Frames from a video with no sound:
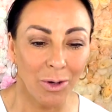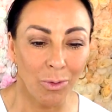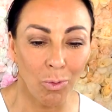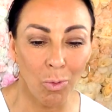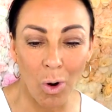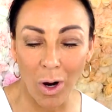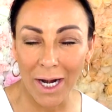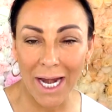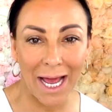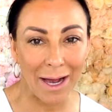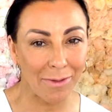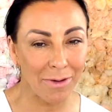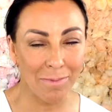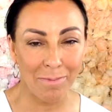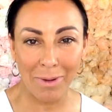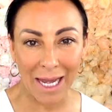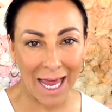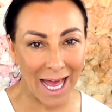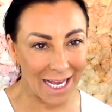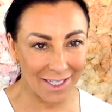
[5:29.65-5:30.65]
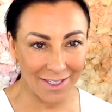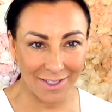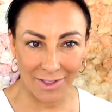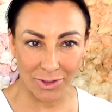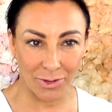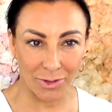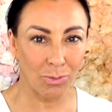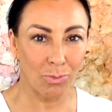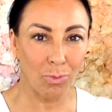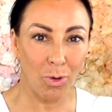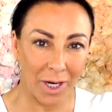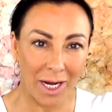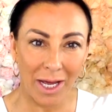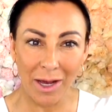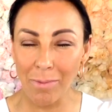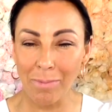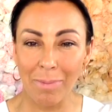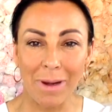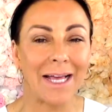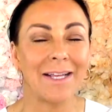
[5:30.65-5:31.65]
one hour blasts or one
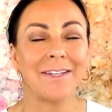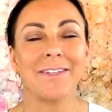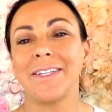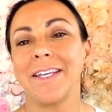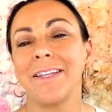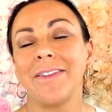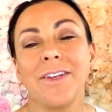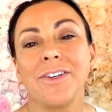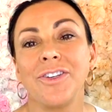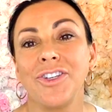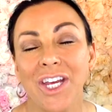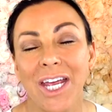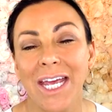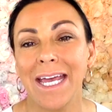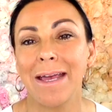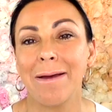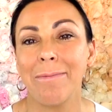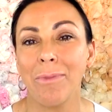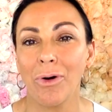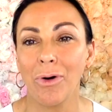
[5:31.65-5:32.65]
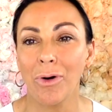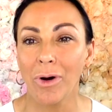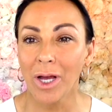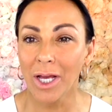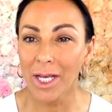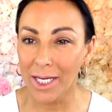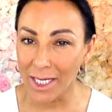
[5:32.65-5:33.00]
hour blasts in the gym or